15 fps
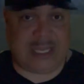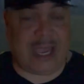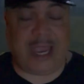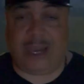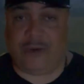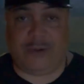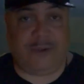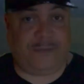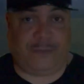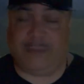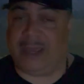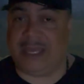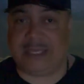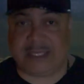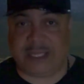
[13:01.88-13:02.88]
diary for
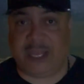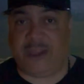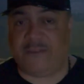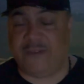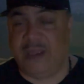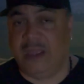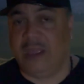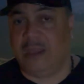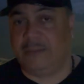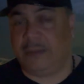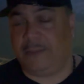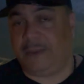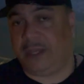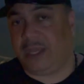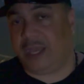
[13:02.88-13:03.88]
myself.
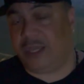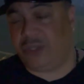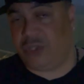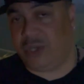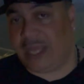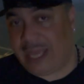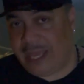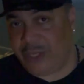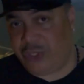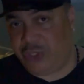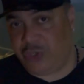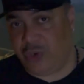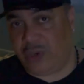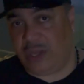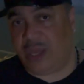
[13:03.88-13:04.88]
But because you guys
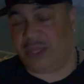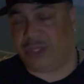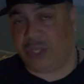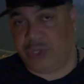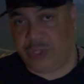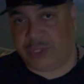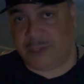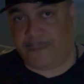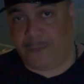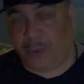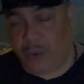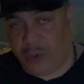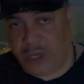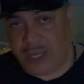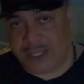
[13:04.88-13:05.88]
join us, you
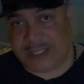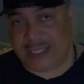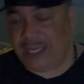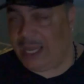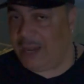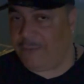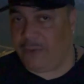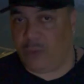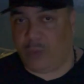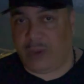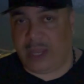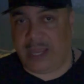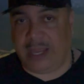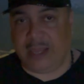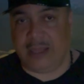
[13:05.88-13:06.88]
support us in every
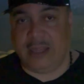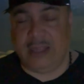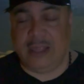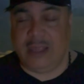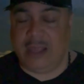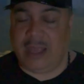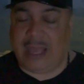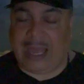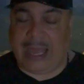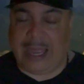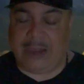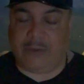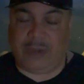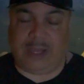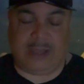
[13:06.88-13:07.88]
way,
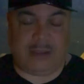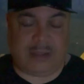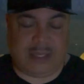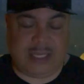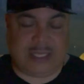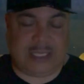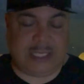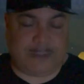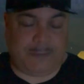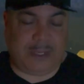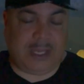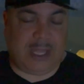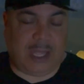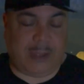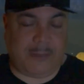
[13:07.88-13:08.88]
this is
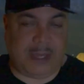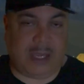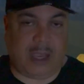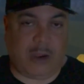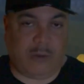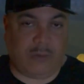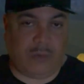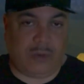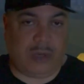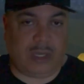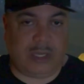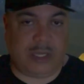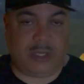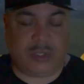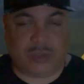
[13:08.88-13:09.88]
becoming a
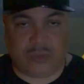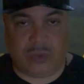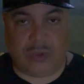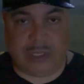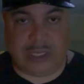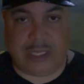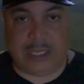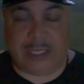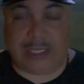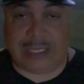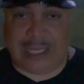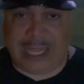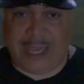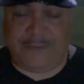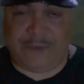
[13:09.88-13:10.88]
really, truly
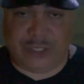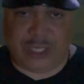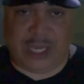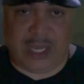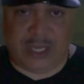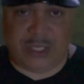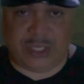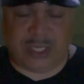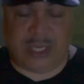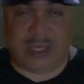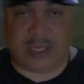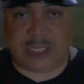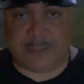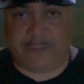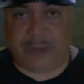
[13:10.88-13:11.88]
life-changing
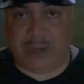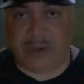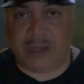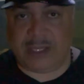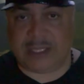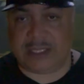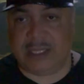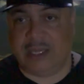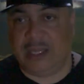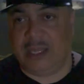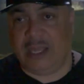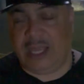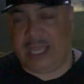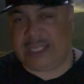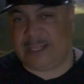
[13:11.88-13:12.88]
experience.
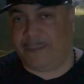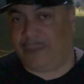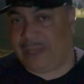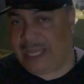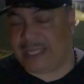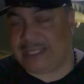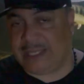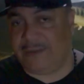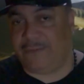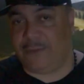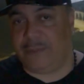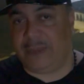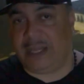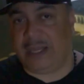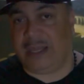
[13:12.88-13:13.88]
It's a blessing for
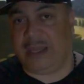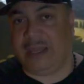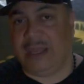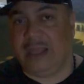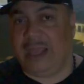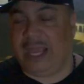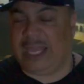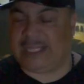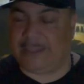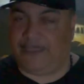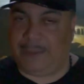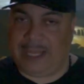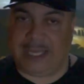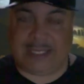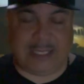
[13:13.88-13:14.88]
me. It's a
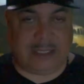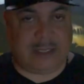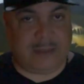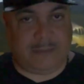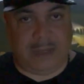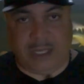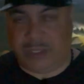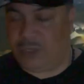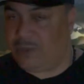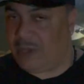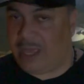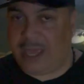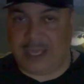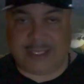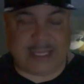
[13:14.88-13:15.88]
blessing to meet you
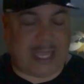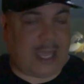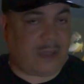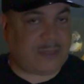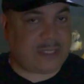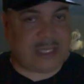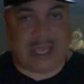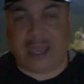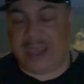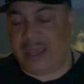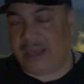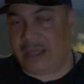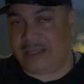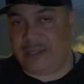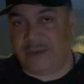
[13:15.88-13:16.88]
guys
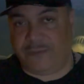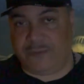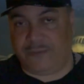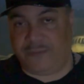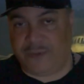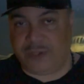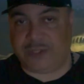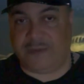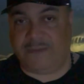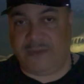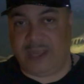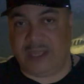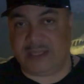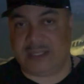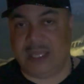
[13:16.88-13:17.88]
outside at different fish
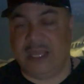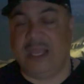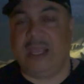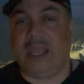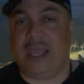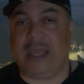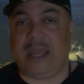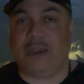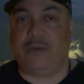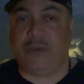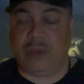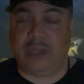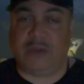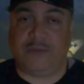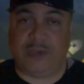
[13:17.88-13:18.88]
events, and I
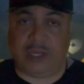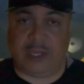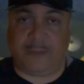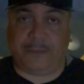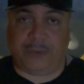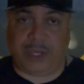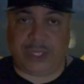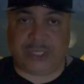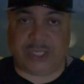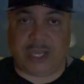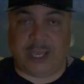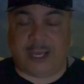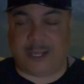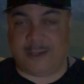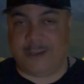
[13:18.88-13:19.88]
really, really
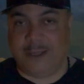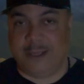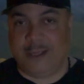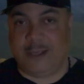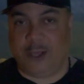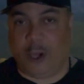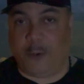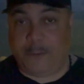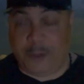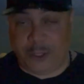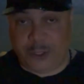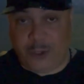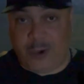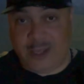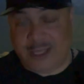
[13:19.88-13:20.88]
appreciate it. Hope you
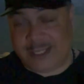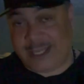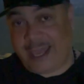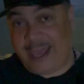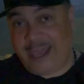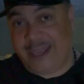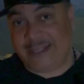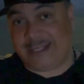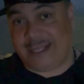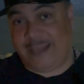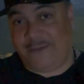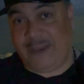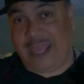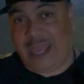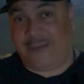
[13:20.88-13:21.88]
enjoyed this, guys.
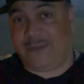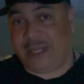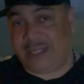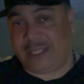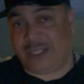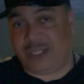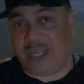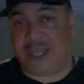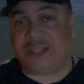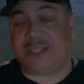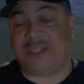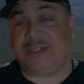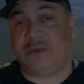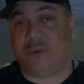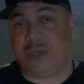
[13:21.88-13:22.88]
If you have any
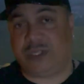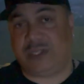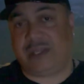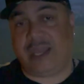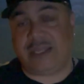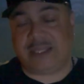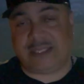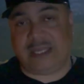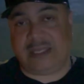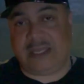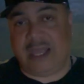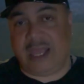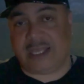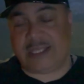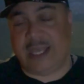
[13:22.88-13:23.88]
suggestions of what you'd like to see
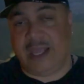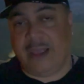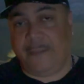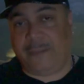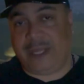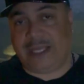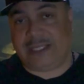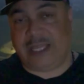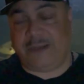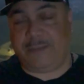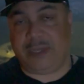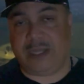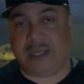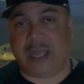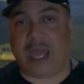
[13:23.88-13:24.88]
next, please leave
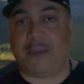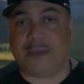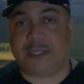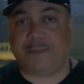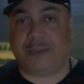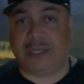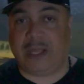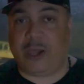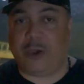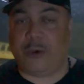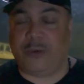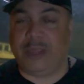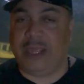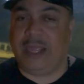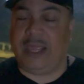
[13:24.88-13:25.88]
them in the comments
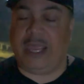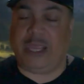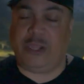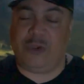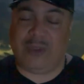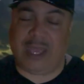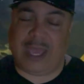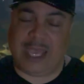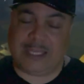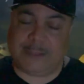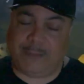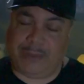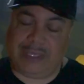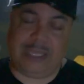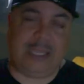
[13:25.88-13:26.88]
below. And you guys,
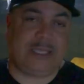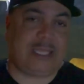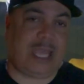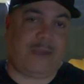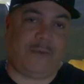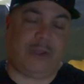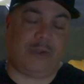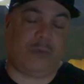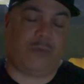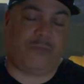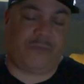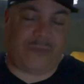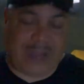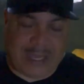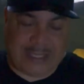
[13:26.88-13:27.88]
please have a
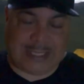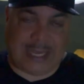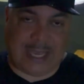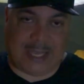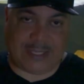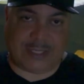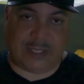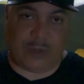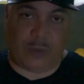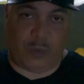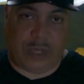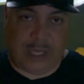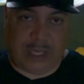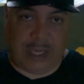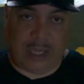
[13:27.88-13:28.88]
fantastic
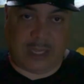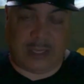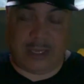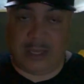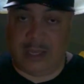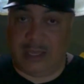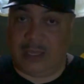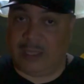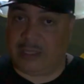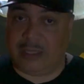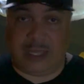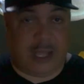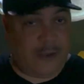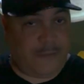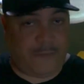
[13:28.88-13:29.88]
weekend.
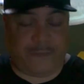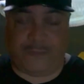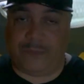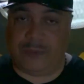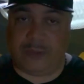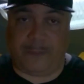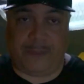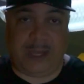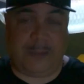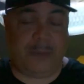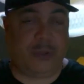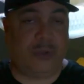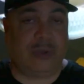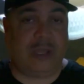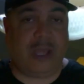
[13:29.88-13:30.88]
Love the
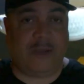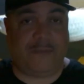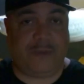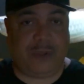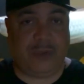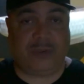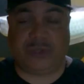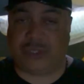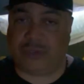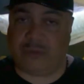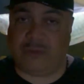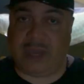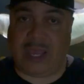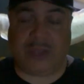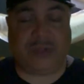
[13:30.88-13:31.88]
people who love you.
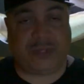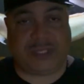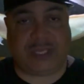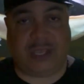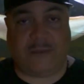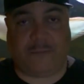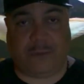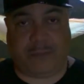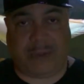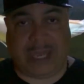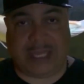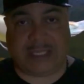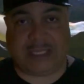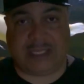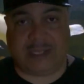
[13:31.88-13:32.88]
Surround yourself with
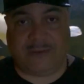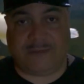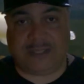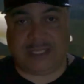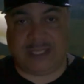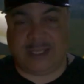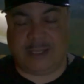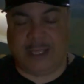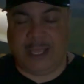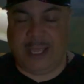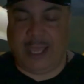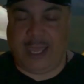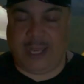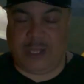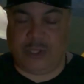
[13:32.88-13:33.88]
positivity
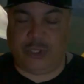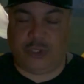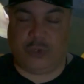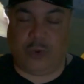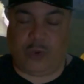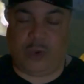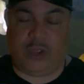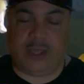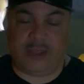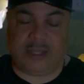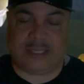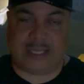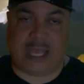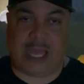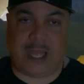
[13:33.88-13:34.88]
and enjoy
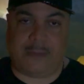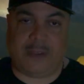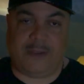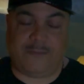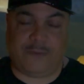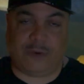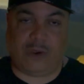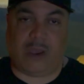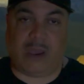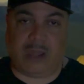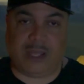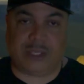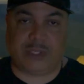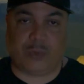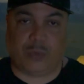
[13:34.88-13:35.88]
this hobby for
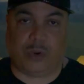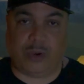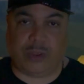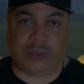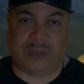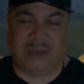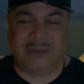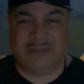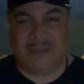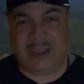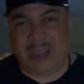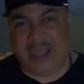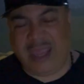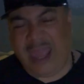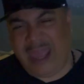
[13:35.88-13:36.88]
all it's worth.
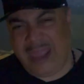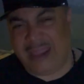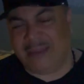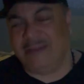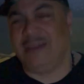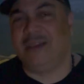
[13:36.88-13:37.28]
And hey,